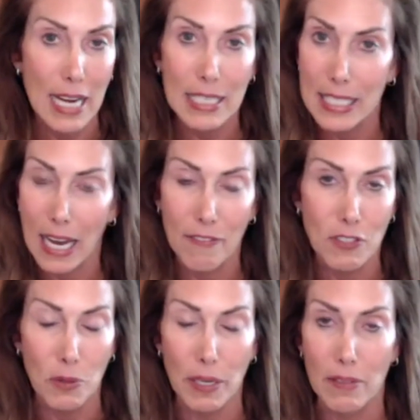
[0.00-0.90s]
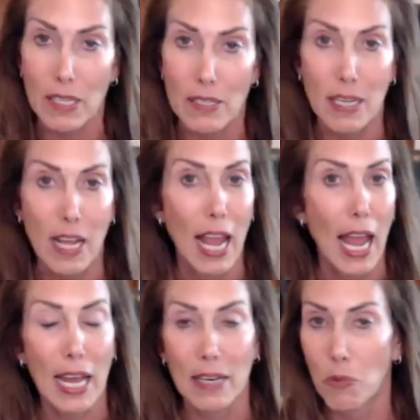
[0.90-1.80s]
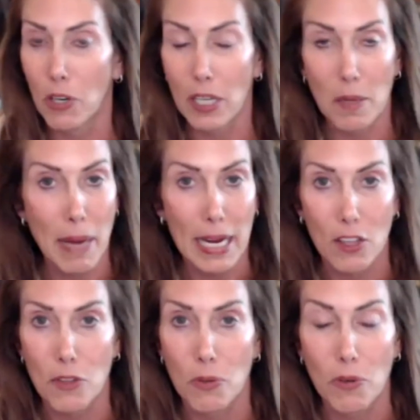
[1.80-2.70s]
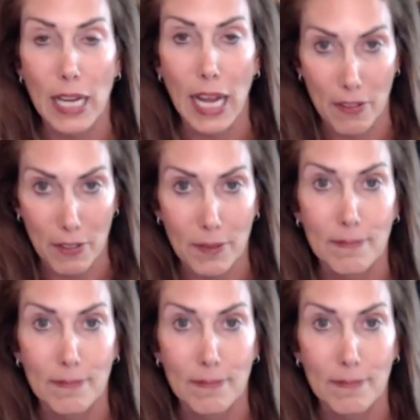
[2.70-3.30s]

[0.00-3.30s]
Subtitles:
safe during this, and we're gonna make it through together.